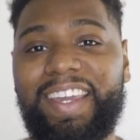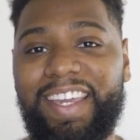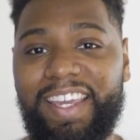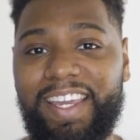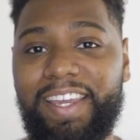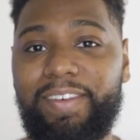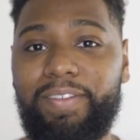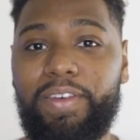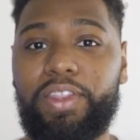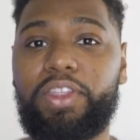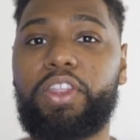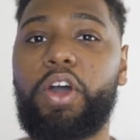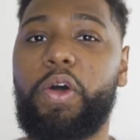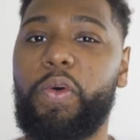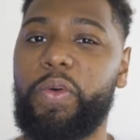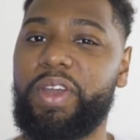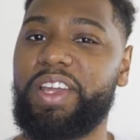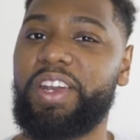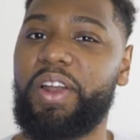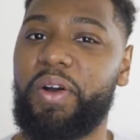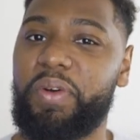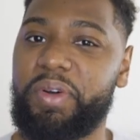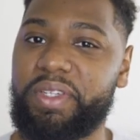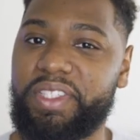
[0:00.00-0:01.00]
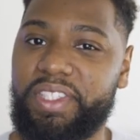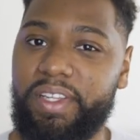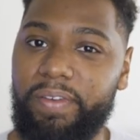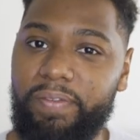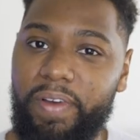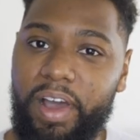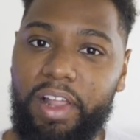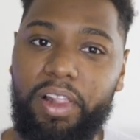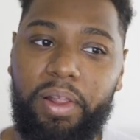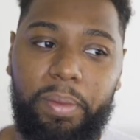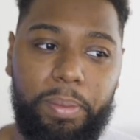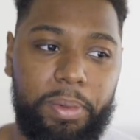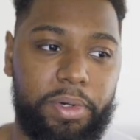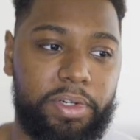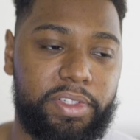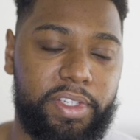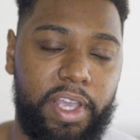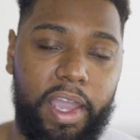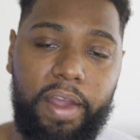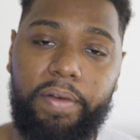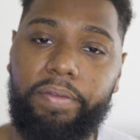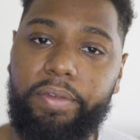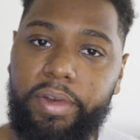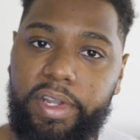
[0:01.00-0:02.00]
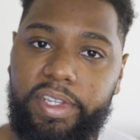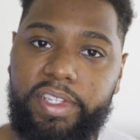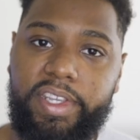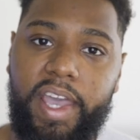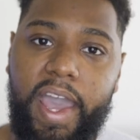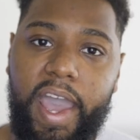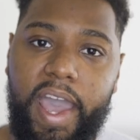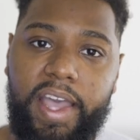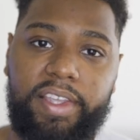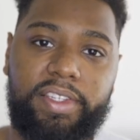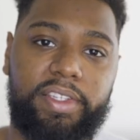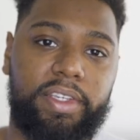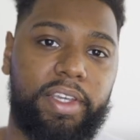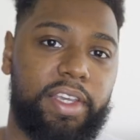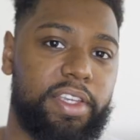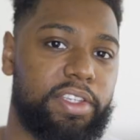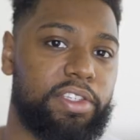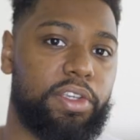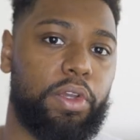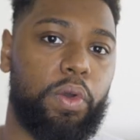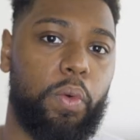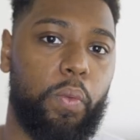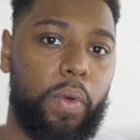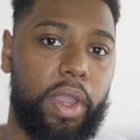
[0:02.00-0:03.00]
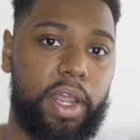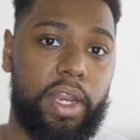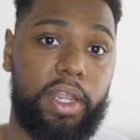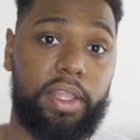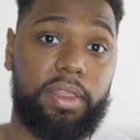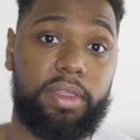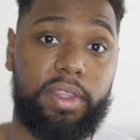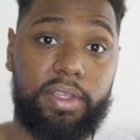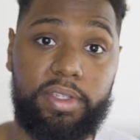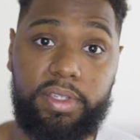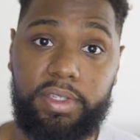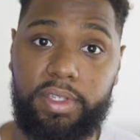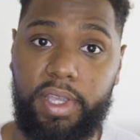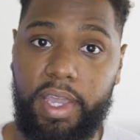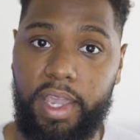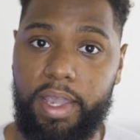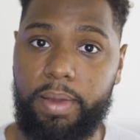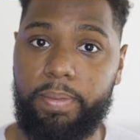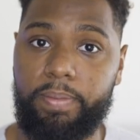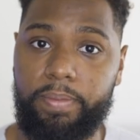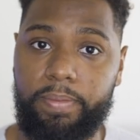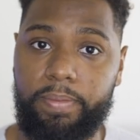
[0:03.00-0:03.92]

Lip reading: even though we know as developers, every task isn't weighted the same.